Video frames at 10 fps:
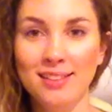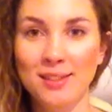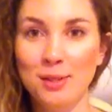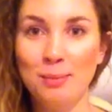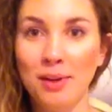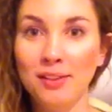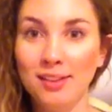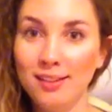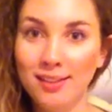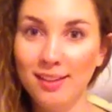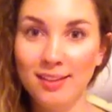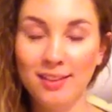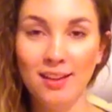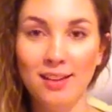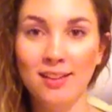there's barely anything
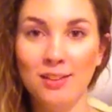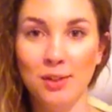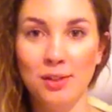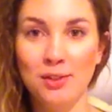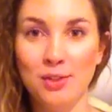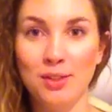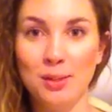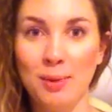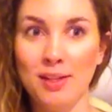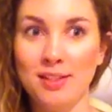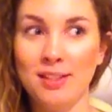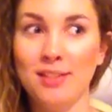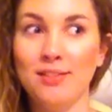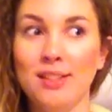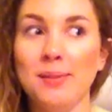there, you know, are you sure that's
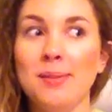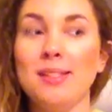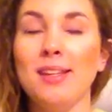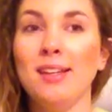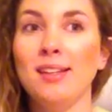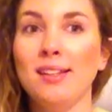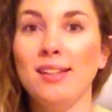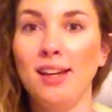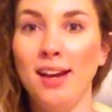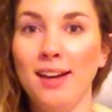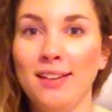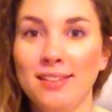positive? And I was like, yeah,